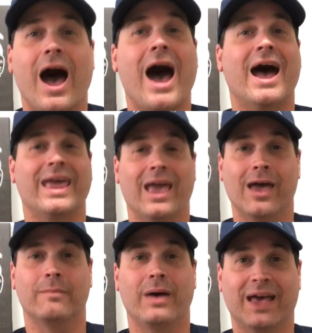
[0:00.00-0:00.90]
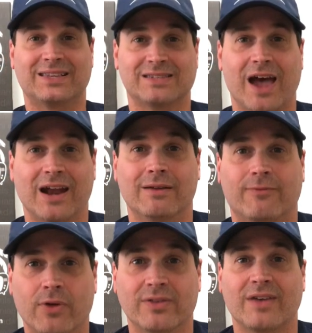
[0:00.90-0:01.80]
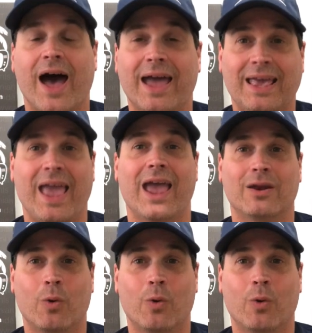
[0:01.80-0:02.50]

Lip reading: I am excited for this. I can't